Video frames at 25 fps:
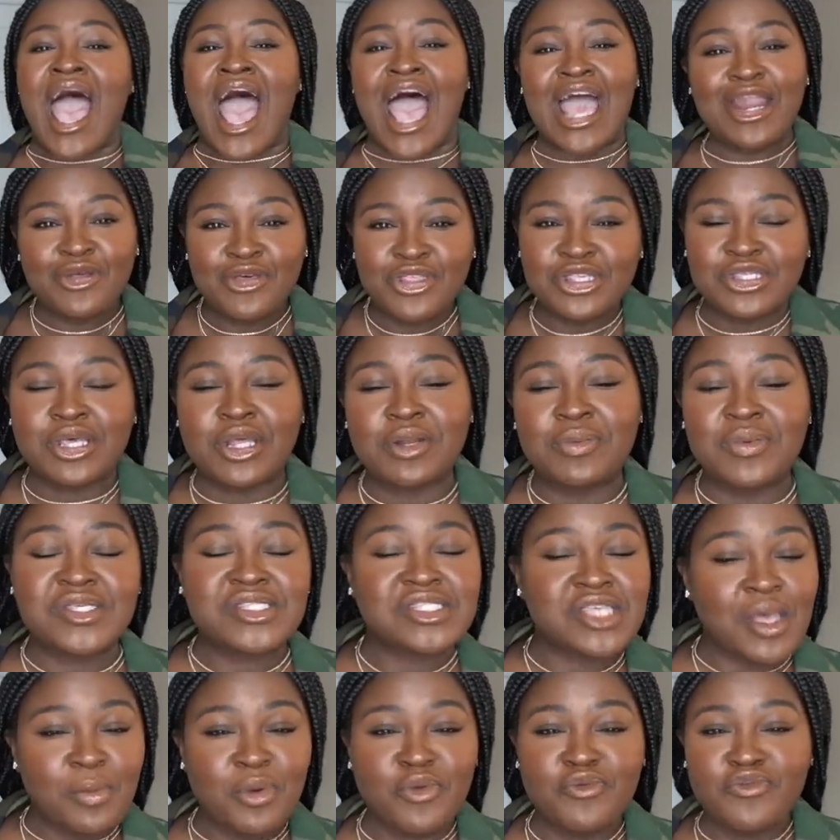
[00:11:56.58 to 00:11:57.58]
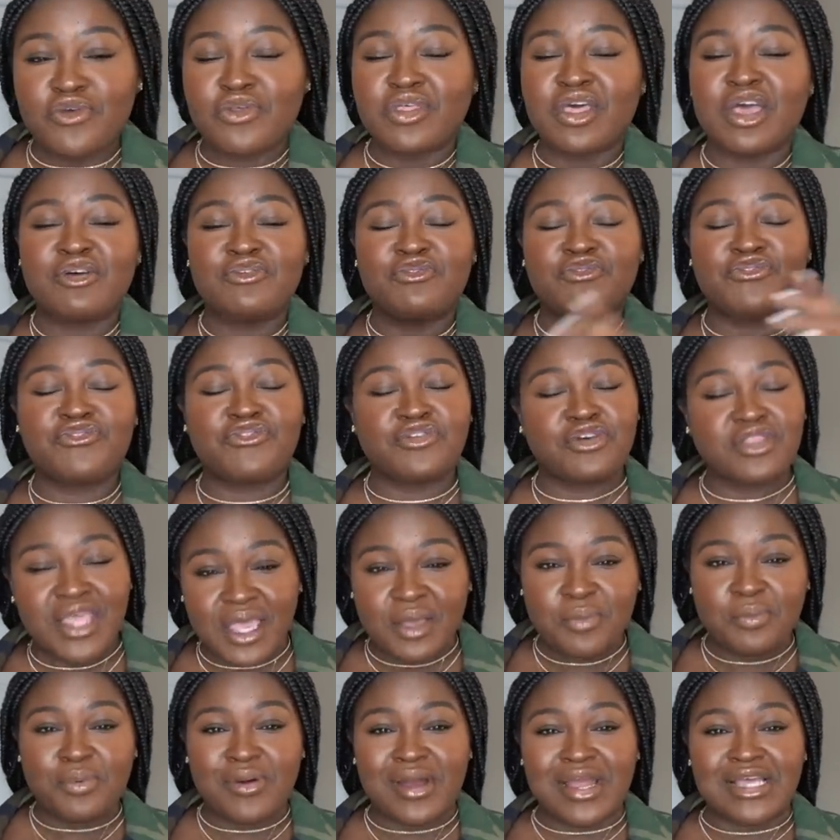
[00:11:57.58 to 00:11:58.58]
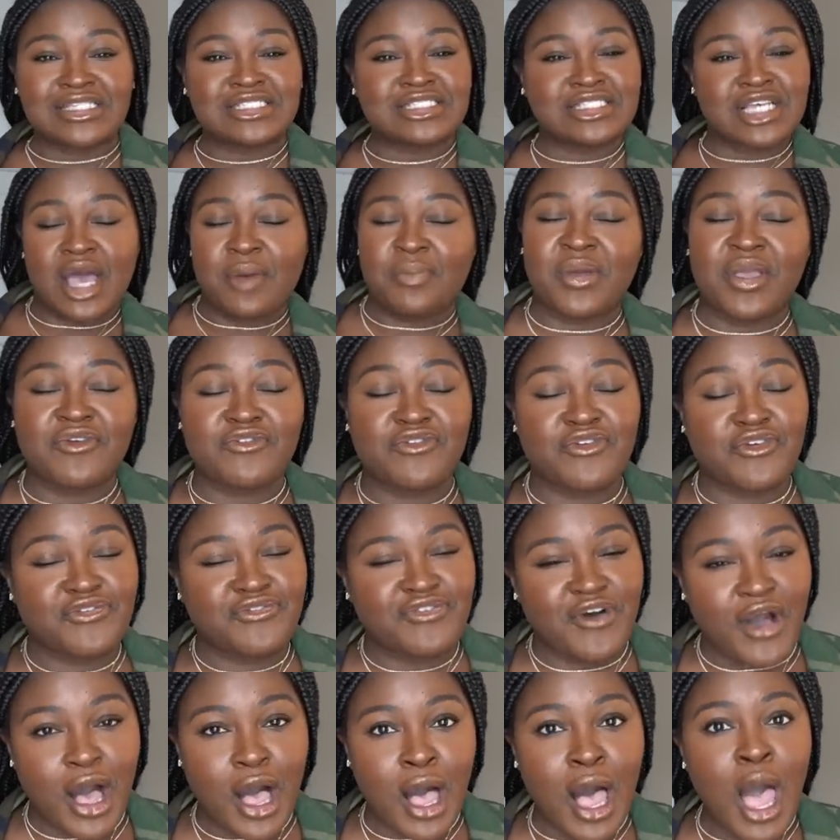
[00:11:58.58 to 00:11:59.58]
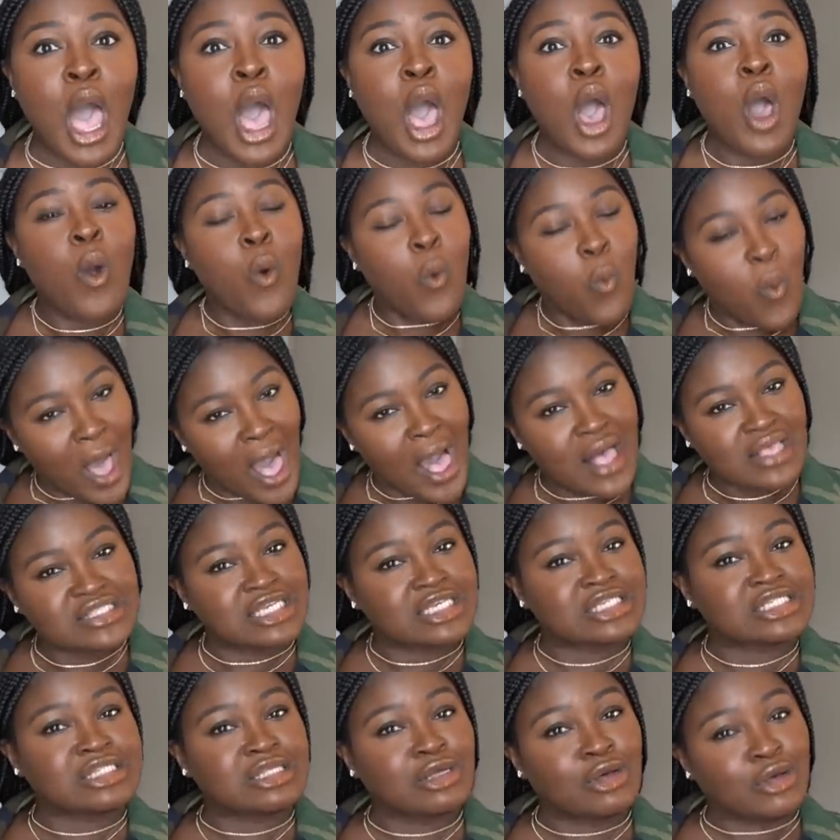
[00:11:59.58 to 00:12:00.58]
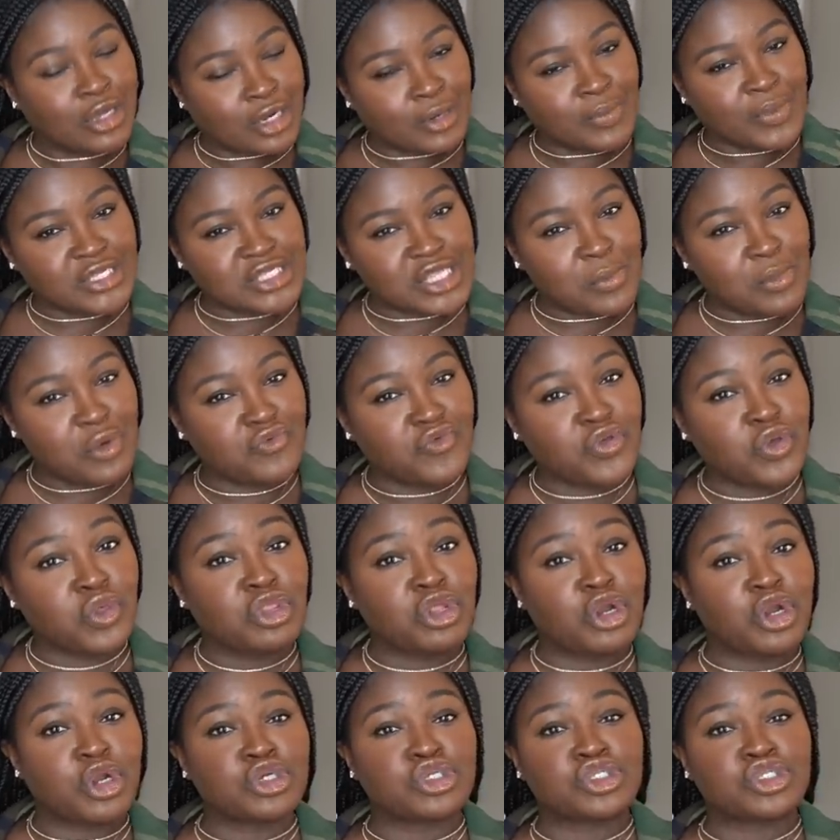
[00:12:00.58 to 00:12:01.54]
I know there's going to be some of you that have fully embraced shopping for fall, whilst there's still going to be some of you that are